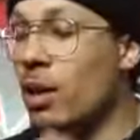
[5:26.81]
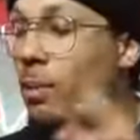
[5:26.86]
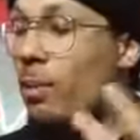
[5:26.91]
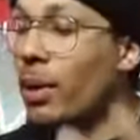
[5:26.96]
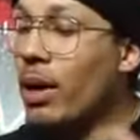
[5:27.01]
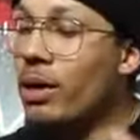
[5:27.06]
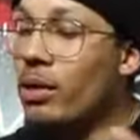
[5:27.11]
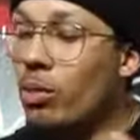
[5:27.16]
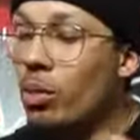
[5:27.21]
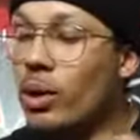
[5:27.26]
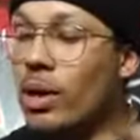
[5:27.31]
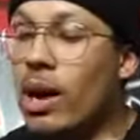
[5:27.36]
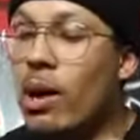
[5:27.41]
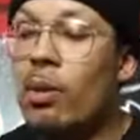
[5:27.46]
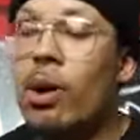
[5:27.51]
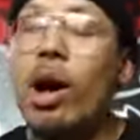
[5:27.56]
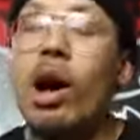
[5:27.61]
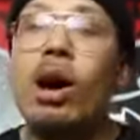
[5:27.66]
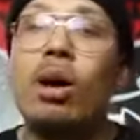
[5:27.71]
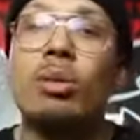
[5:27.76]
But what I
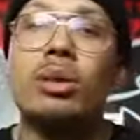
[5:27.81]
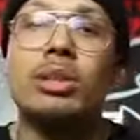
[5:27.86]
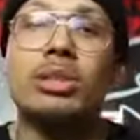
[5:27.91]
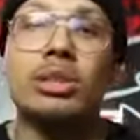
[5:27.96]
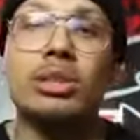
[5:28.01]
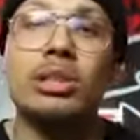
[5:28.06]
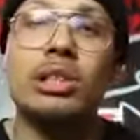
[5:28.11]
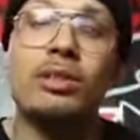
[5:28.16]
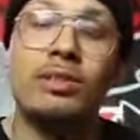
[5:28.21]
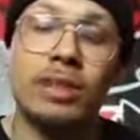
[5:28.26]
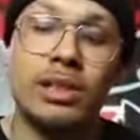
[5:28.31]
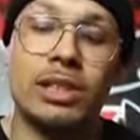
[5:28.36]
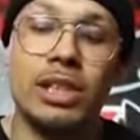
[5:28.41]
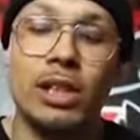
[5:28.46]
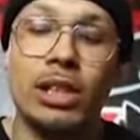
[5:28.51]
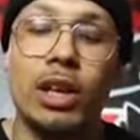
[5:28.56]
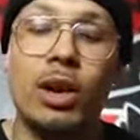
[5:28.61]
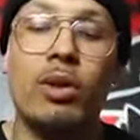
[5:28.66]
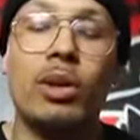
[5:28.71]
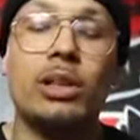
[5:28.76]
will always do if it's
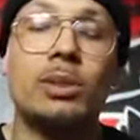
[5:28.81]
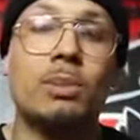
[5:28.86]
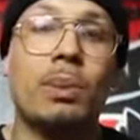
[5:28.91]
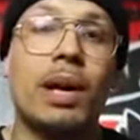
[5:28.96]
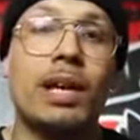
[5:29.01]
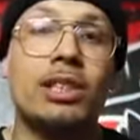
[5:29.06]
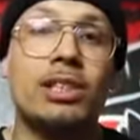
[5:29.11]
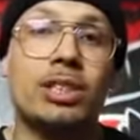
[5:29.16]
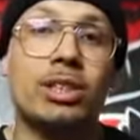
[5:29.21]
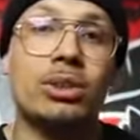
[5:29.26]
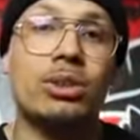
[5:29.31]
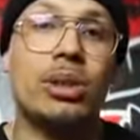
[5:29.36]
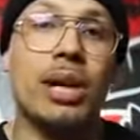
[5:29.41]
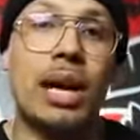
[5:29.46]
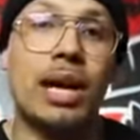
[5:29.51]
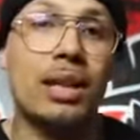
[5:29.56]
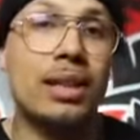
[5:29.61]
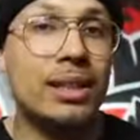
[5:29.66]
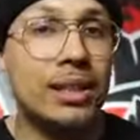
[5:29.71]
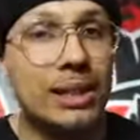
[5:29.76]
the lowest price shoe
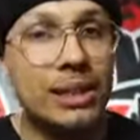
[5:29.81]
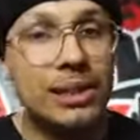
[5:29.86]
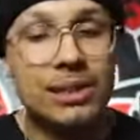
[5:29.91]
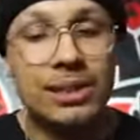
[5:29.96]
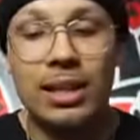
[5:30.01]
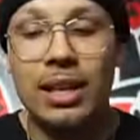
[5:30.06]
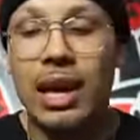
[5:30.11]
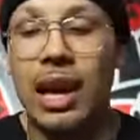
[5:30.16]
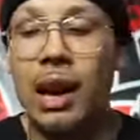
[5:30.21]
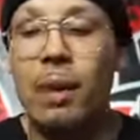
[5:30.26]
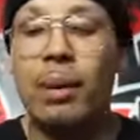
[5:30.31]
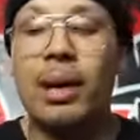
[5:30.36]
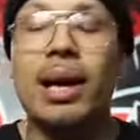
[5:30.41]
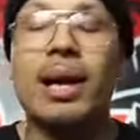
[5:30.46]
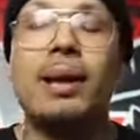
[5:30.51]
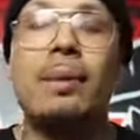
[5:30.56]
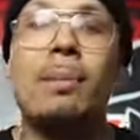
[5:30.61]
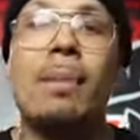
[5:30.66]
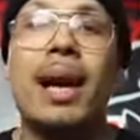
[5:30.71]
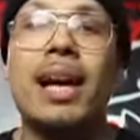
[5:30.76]
out of these, I would
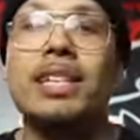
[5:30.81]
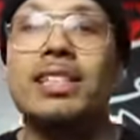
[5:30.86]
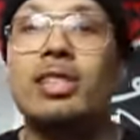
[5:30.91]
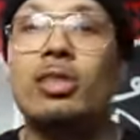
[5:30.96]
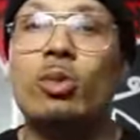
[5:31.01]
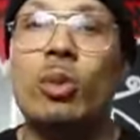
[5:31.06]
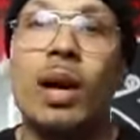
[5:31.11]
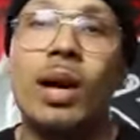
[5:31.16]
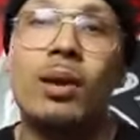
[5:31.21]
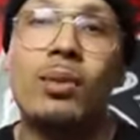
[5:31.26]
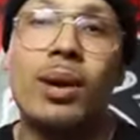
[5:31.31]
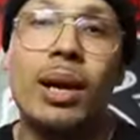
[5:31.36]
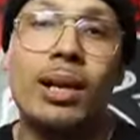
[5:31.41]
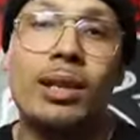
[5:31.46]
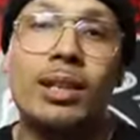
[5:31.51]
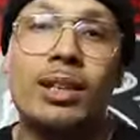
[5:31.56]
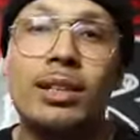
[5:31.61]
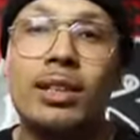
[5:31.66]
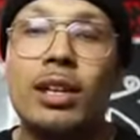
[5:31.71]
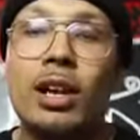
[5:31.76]
kind of match it right around
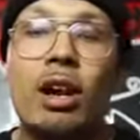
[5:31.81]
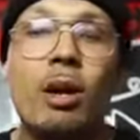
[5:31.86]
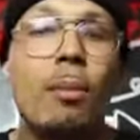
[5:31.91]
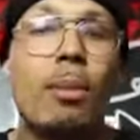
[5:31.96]
there.